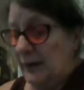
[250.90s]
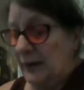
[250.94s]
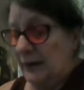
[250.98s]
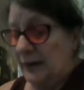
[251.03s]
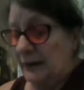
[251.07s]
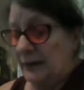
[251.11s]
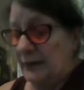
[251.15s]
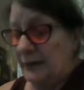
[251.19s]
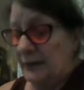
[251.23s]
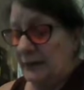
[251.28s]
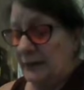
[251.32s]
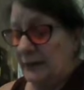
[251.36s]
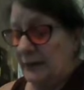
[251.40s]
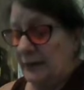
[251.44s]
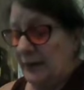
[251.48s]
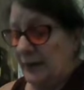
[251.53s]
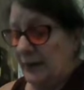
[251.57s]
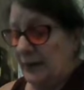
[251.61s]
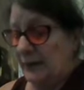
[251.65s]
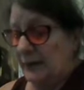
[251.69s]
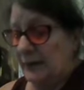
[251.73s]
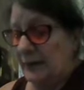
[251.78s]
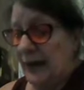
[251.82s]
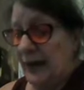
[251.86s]
in
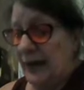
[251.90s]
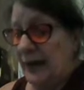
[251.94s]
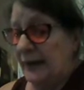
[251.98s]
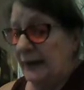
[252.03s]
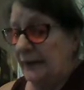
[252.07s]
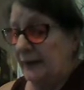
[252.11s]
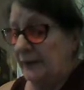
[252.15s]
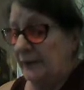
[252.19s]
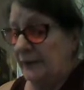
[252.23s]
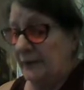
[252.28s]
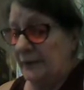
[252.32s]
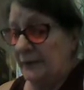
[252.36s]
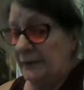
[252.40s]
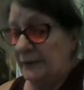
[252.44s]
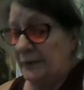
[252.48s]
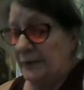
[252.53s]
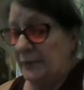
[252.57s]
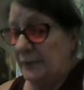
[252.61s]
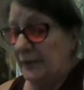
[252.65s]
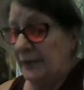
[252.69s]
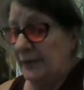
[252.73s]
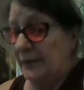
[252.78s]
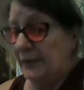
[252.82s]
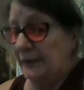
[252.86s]
now I don't know if
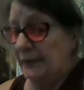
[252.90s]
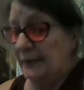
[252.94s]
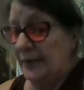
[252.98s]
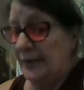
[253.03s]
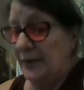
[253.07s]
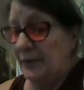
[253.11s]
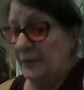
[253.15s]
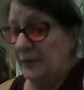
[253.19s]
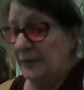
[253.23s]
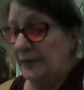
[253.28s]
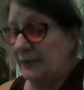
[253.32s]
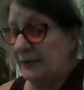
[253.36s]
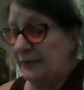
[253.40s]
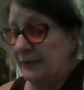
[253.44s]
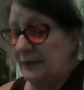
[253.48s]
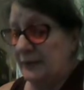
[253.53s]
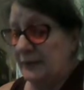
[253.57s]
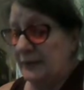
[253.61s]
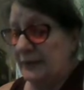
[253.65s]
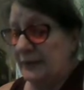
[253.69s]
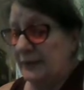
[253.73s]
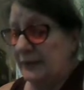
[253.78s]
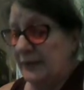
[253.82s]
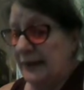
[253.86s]
it'll be the same this
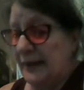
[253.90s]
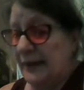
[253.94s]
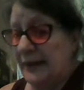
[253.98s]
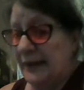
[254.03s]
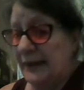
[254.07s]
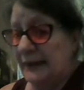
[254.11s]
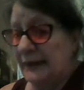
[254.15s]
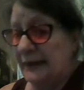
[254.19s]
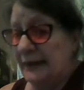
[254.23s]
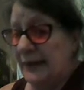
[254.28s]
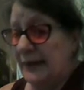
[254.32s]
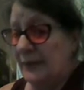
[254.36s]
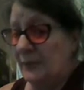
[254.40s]
year because see, I,